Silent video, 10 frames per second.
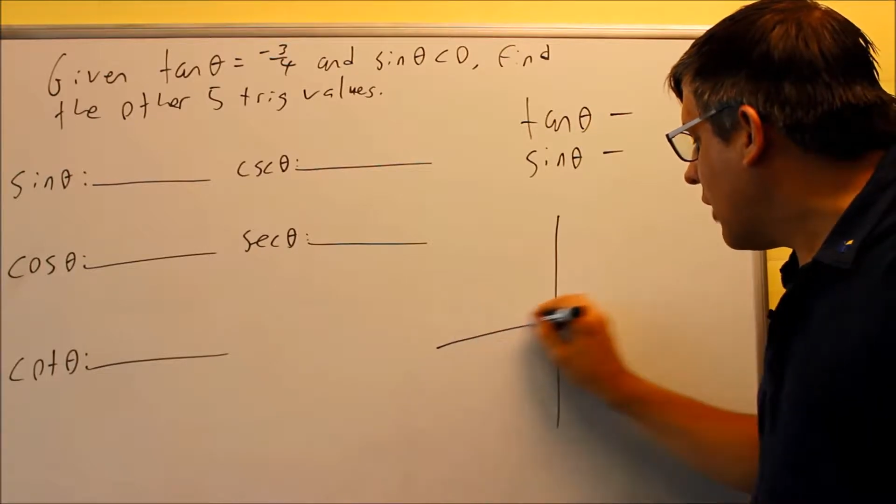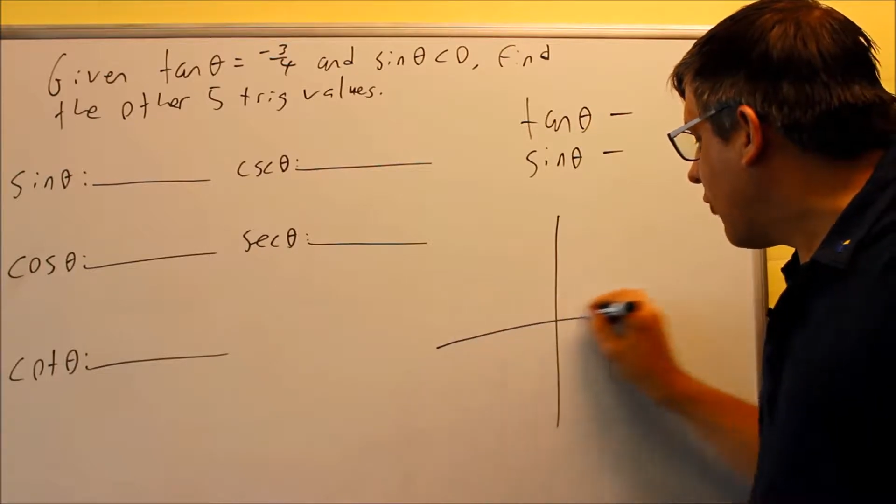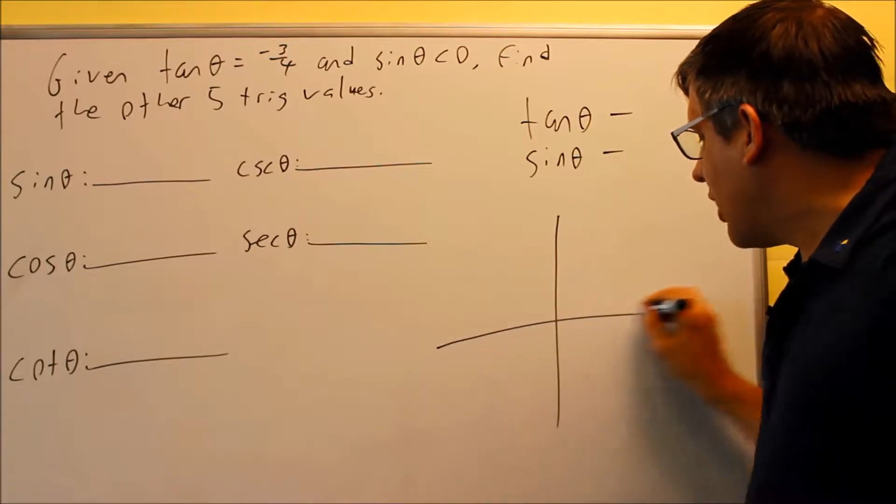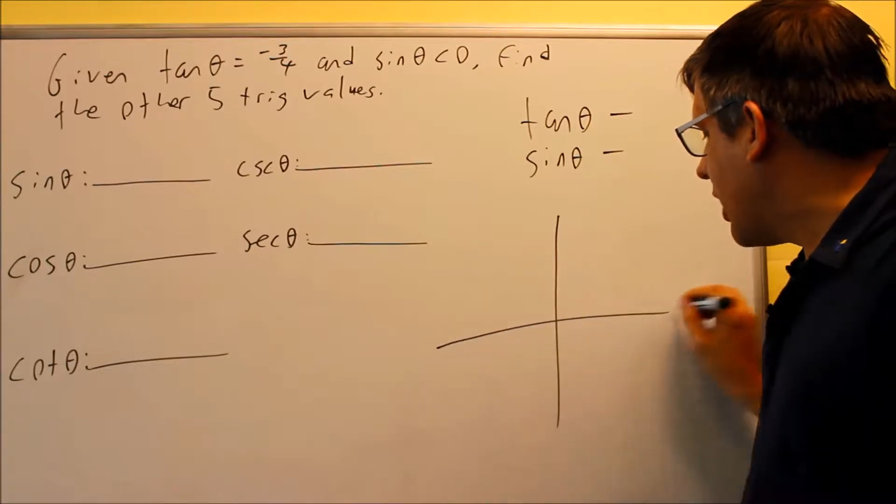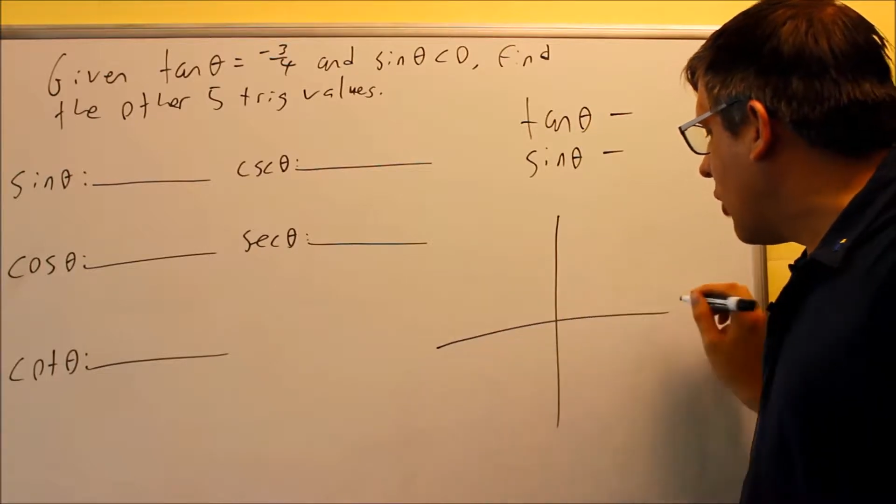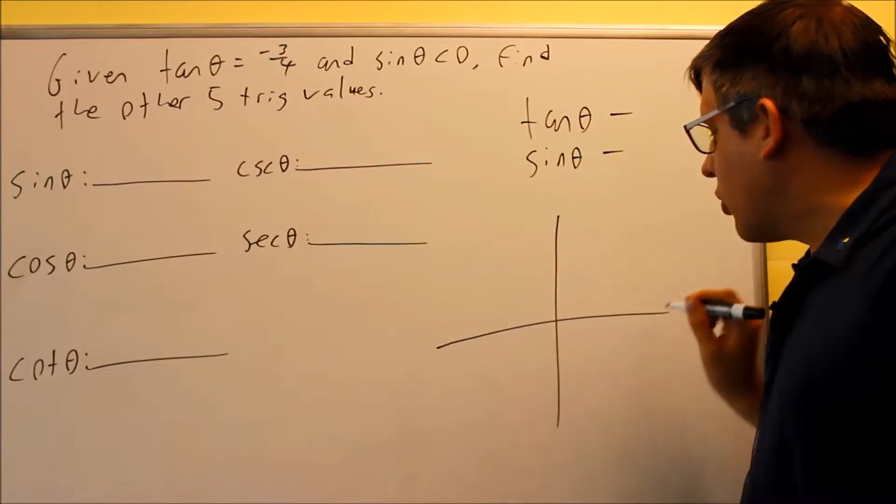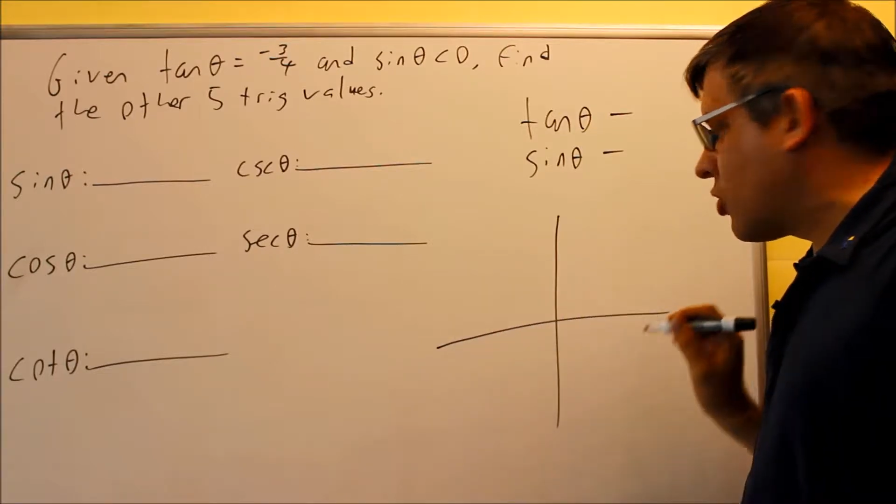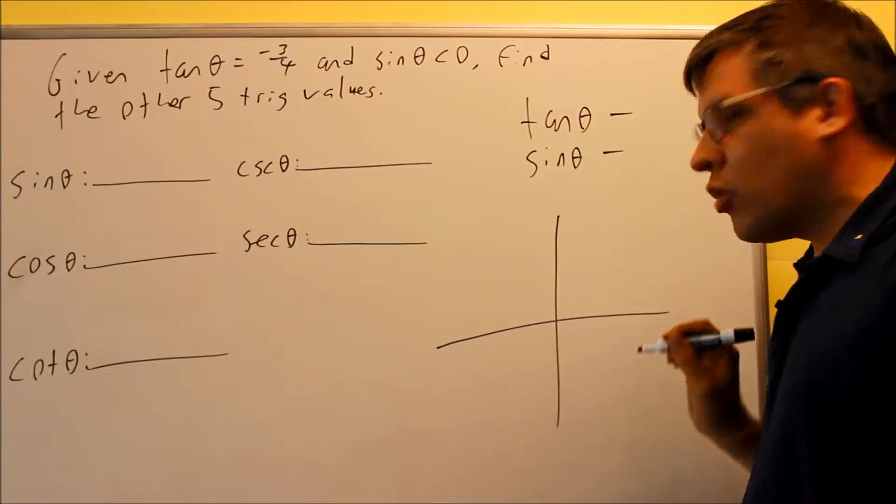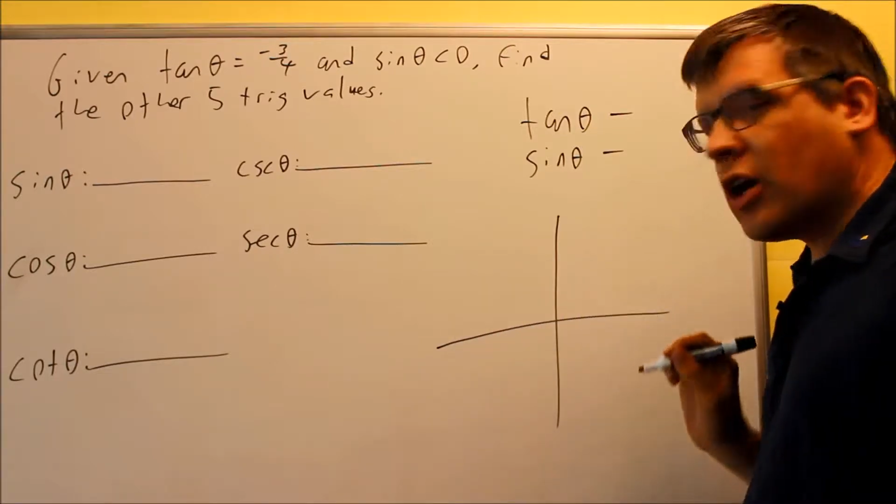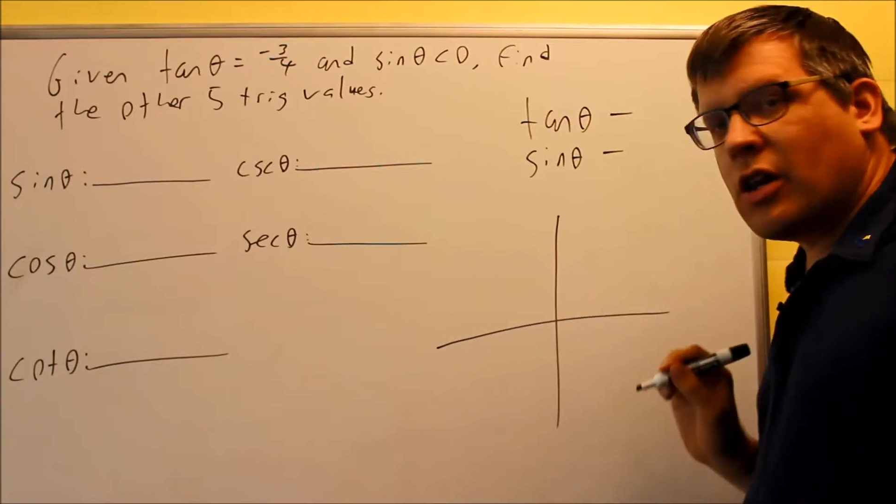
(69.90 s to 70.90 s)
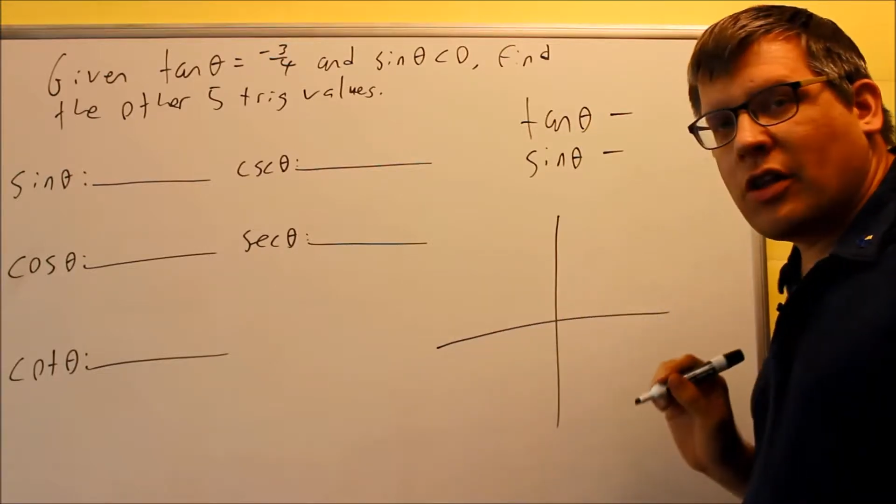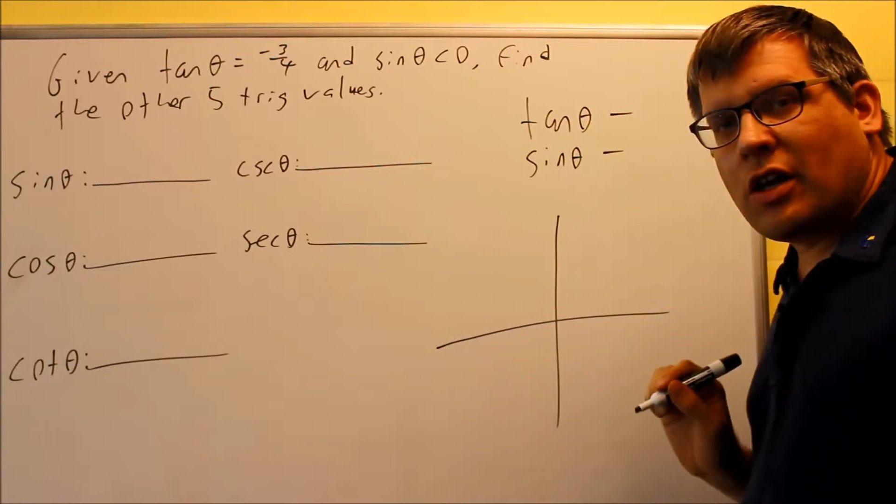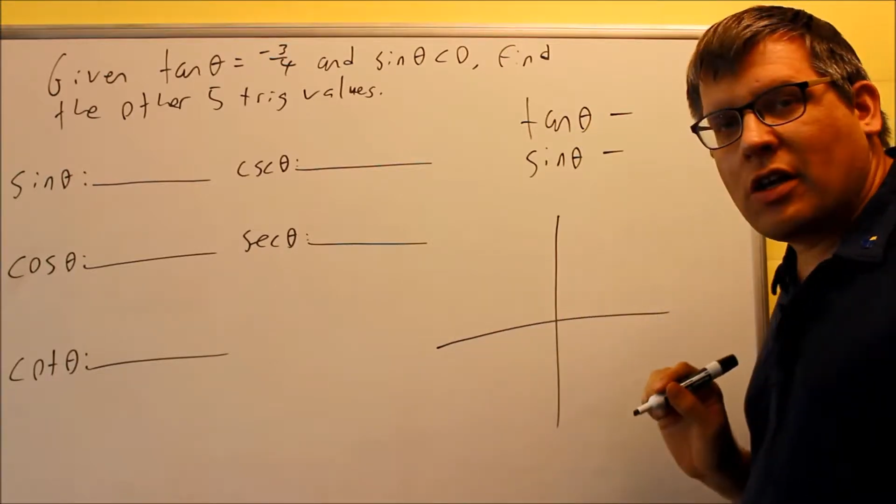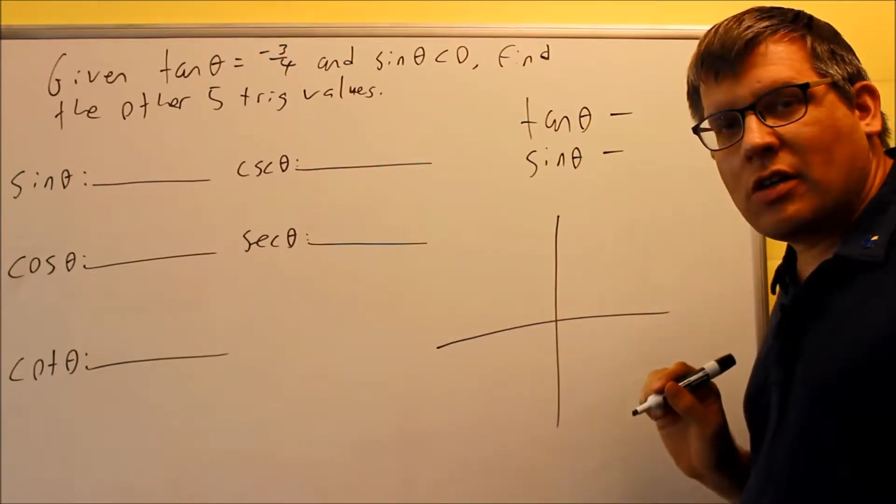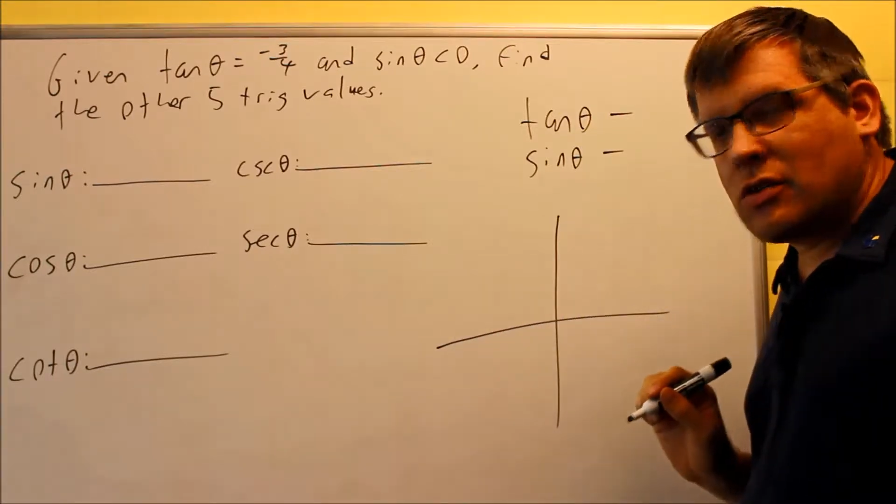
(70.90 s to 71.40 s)
I find out which quadrant that
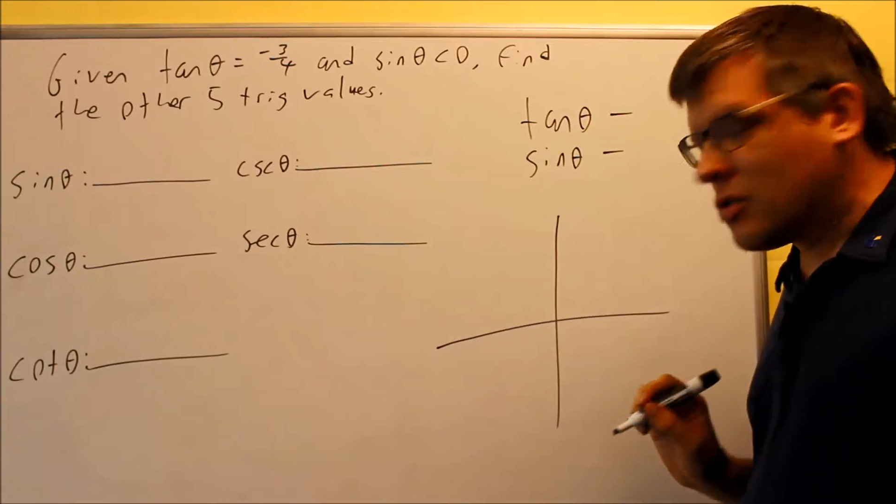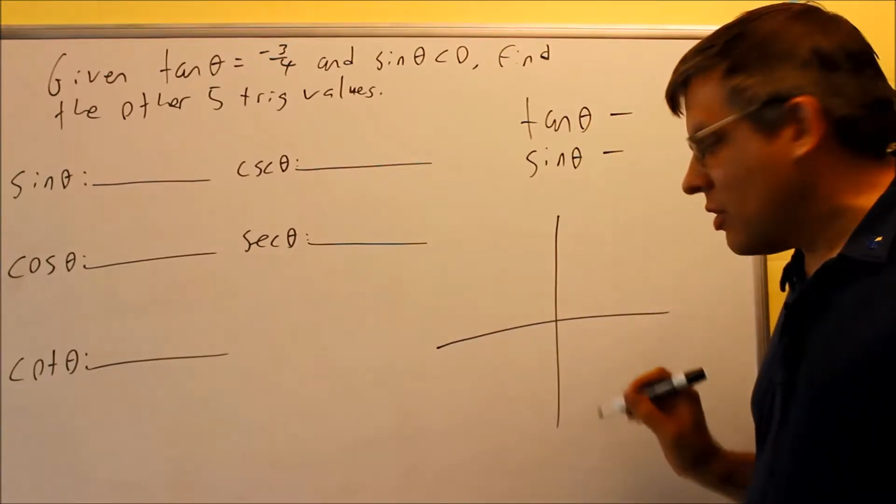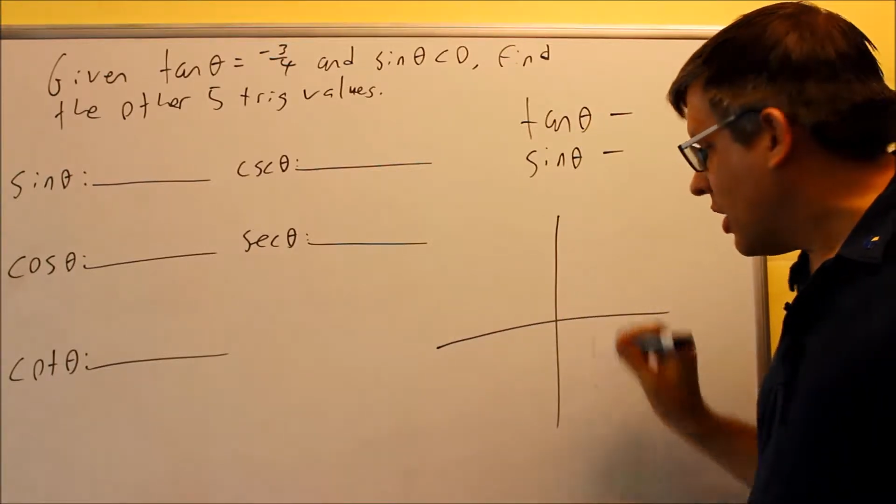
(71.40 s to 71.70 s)
is,